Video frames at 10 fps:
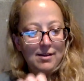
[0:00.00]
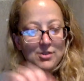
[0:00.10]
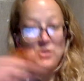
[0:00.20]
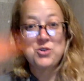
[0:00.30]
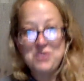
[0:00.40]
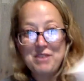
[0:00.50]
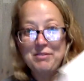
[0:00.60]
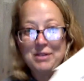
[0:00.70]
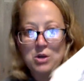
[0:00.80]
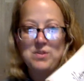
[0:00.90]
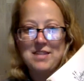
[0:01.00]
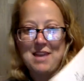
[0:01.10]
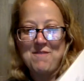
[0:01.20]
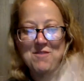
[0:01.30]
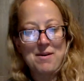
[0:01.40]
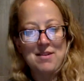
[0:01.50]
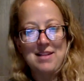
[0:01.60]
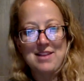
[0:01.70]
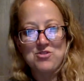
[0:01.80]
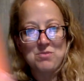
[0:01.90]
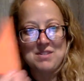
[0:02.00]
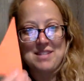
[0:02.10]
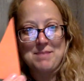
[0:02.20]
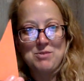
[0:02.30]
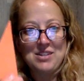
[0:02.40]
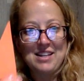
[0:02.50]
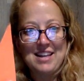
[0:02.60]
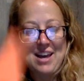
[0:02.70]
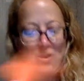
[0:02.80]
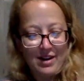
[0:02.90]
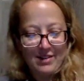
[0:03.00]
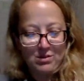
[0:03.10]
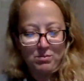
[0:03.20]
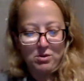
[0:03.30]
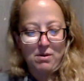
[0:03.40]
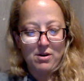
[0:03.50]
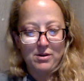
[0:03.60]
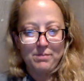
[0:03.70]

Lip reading: So you definitely know this came from our classroom because I'm using a carrot as a bookmark.